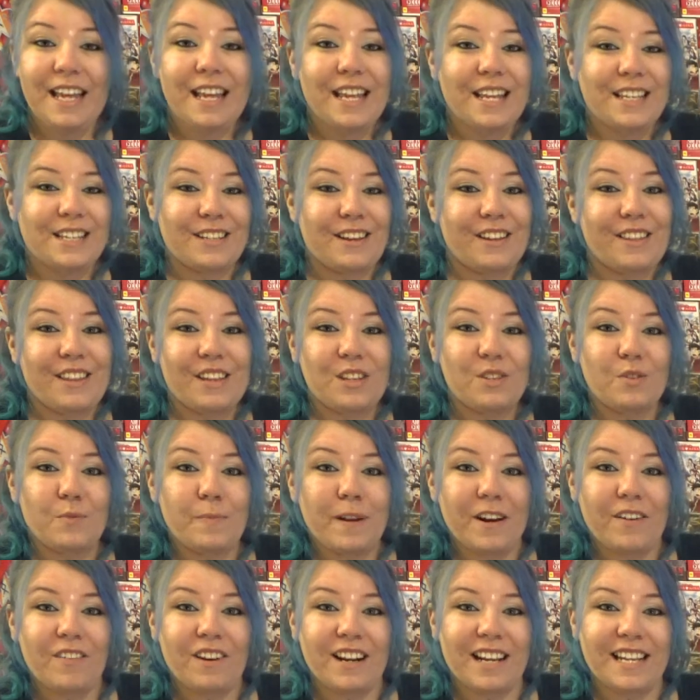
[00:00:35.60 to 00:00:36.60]
So this will
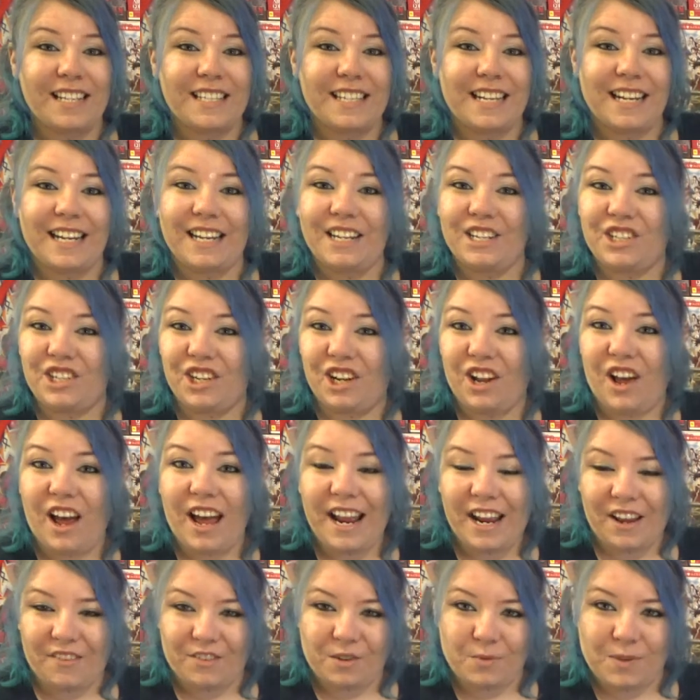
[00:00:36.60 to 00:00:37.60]
be releasing in July
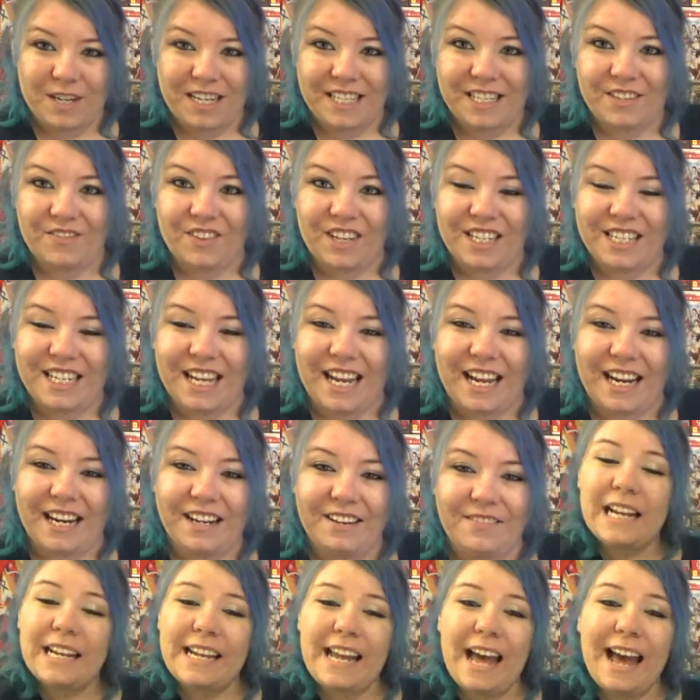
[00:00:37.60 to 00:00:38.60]
of 2017.
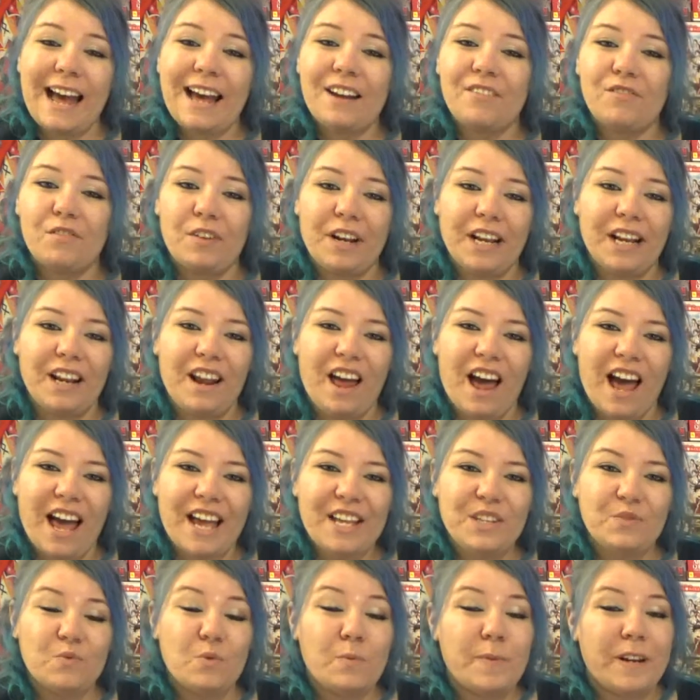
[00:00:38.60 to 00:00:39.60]
Card
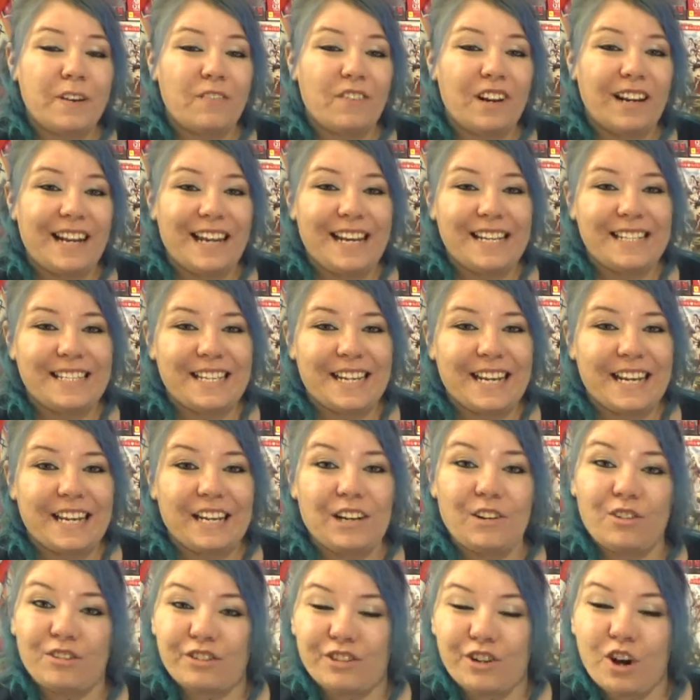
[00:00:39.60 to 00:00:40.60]
Realize will be releasing in
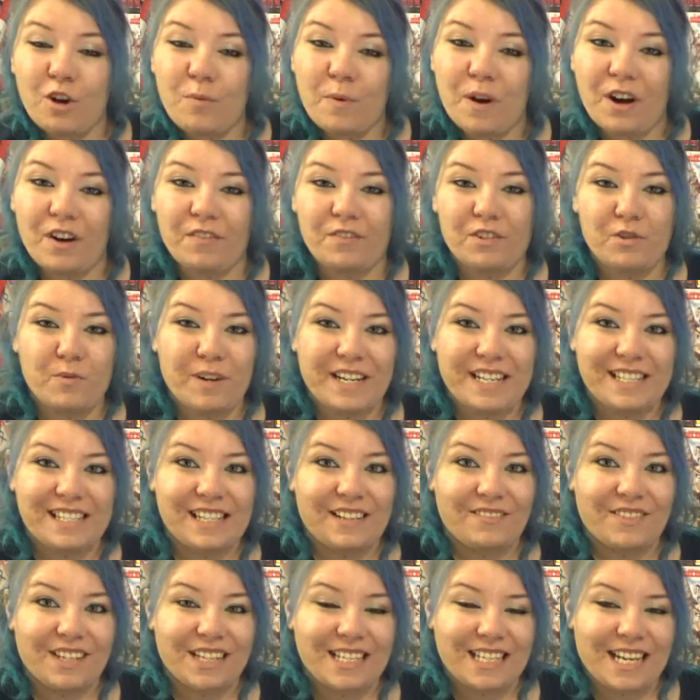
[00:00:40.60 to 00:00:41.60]
October of
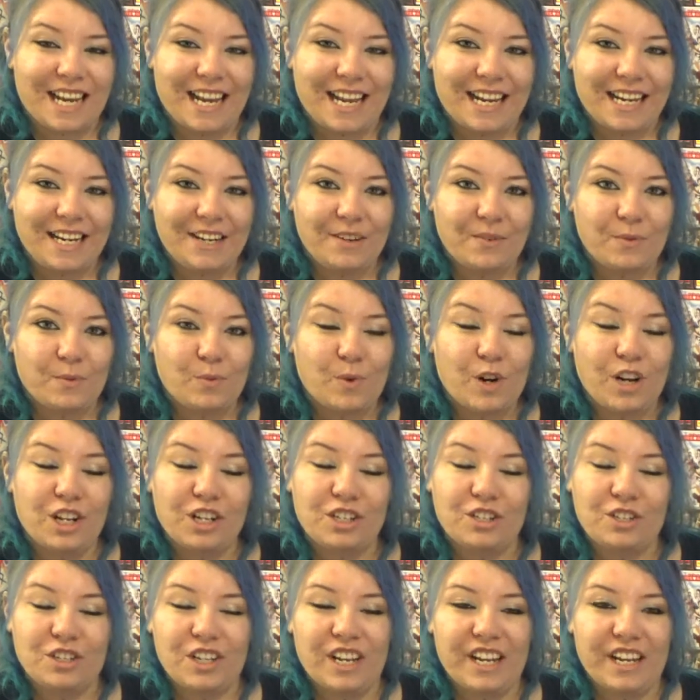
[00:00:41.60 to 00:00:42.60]
2017,
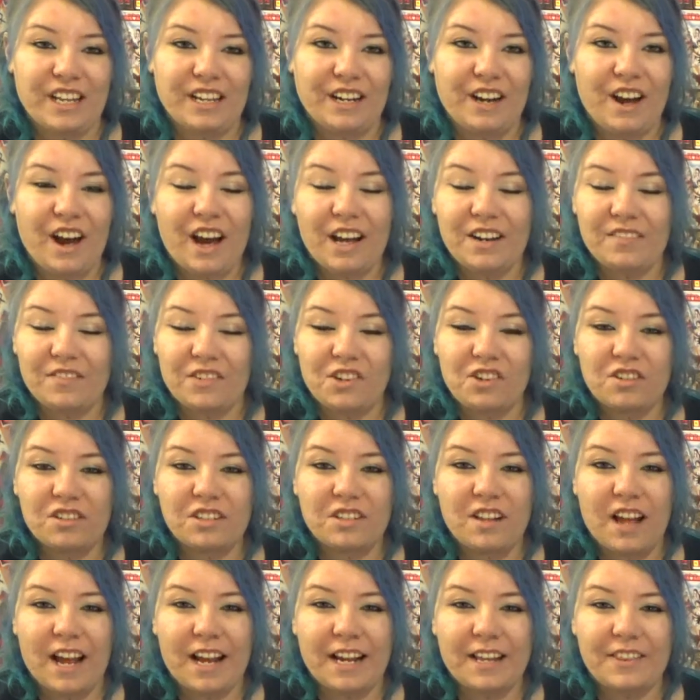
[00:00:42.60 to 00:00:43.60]
which it kind of looks
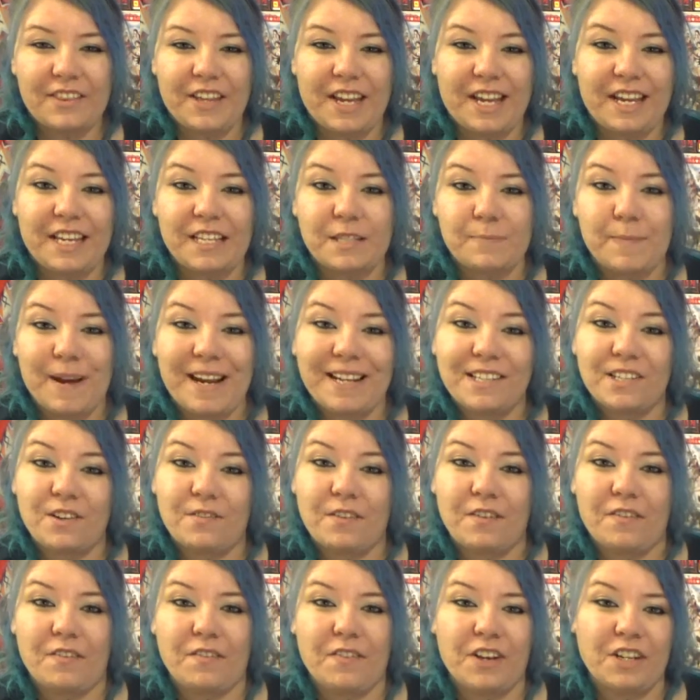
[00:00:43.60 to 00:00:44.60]
like that it's based off
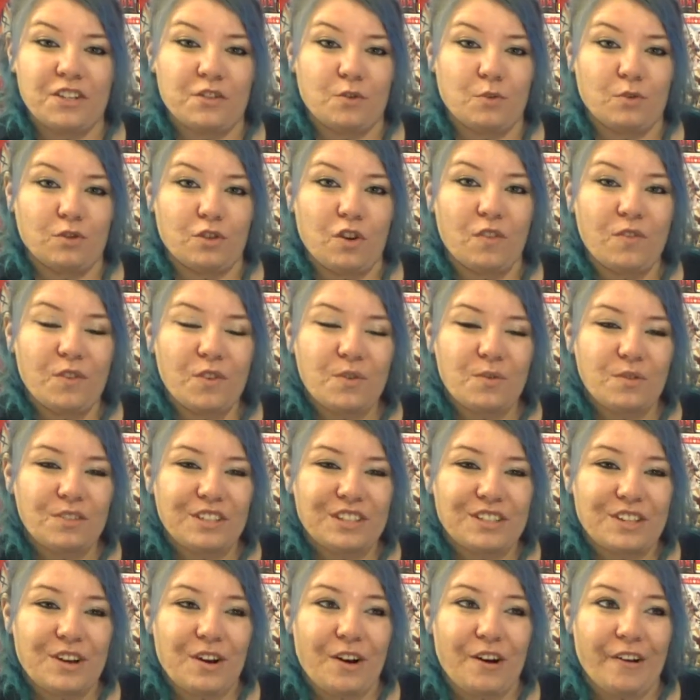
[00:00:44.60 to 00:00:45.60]
of a visual novel,
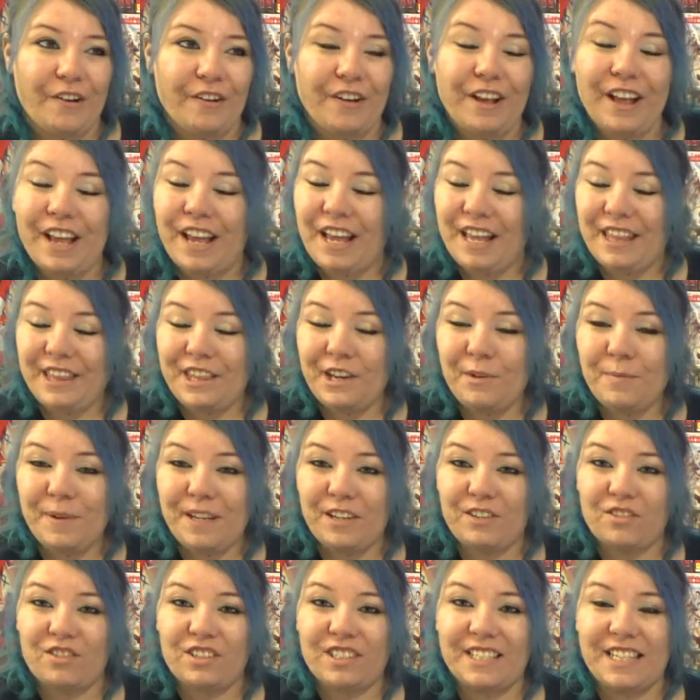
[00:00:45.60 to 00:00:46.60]
so it'll be
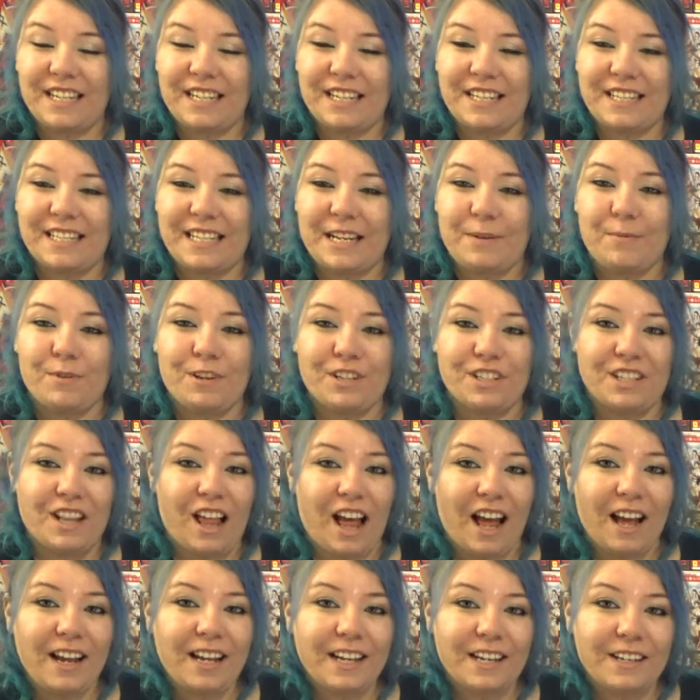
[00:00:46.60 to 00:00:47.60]
interesting to see what it's
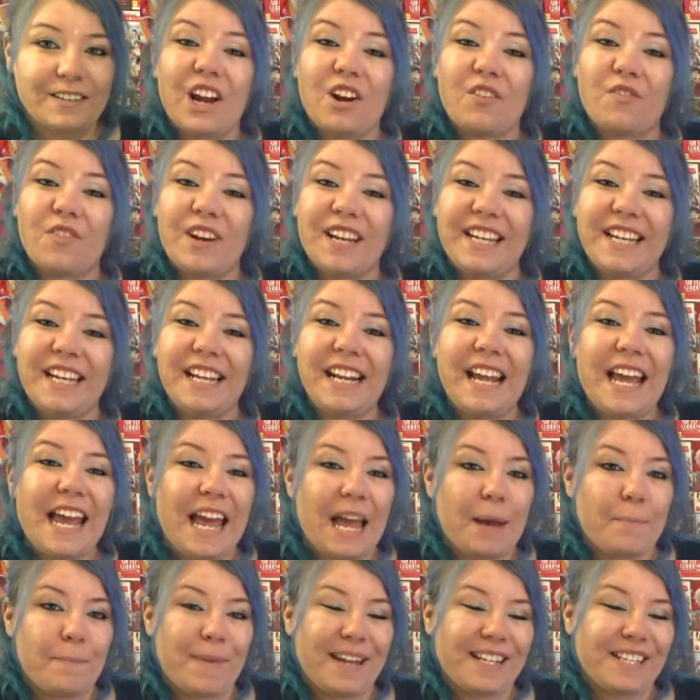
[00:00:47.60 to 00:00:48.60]
like. Irregular
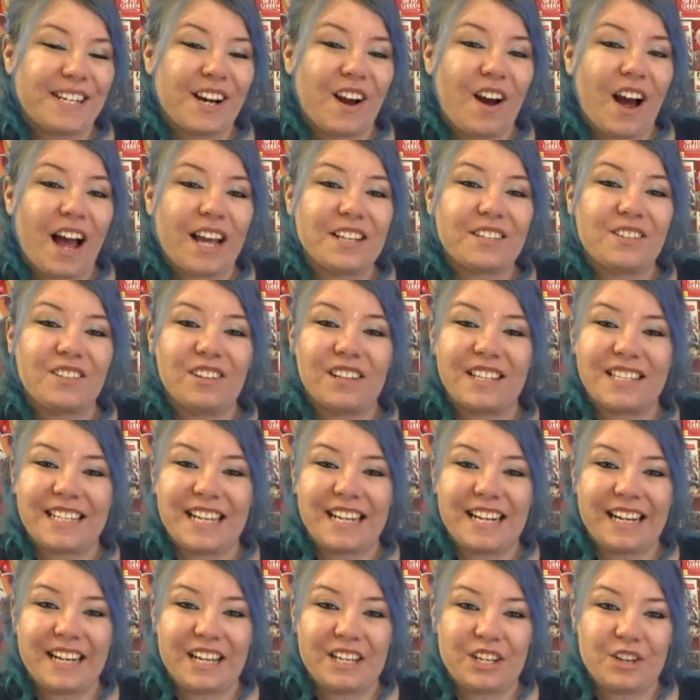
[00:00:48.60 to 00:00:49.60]
at Magic High School is
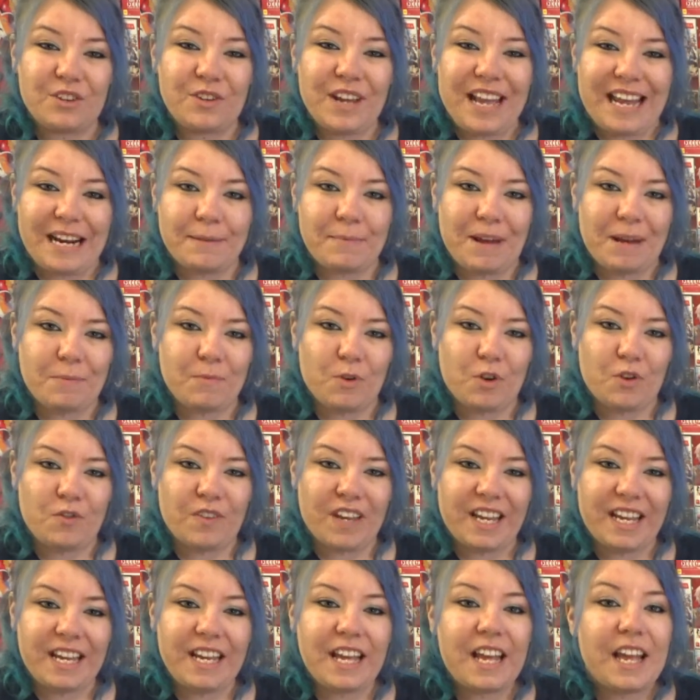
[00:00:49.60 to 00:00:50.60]
getting a new anime
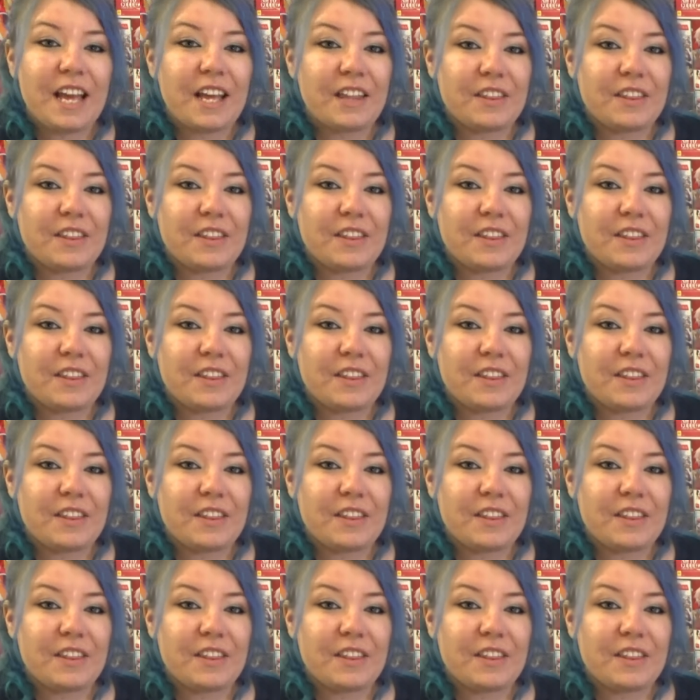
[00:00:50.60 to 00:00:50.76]
movie.